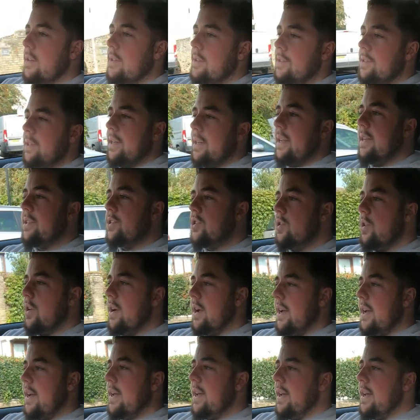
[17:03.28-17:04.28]
So let's
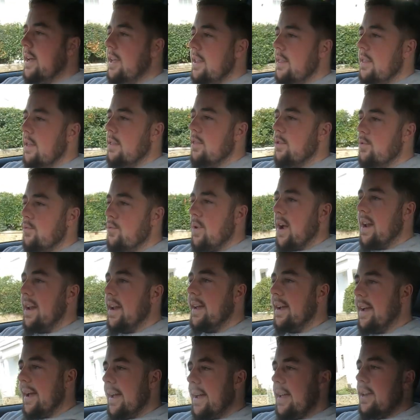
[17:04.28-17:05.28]
try it in the
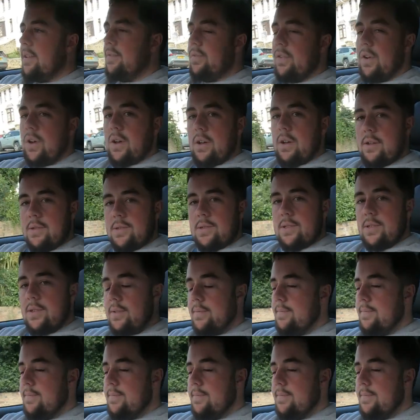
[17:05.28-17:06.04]
Renegade first.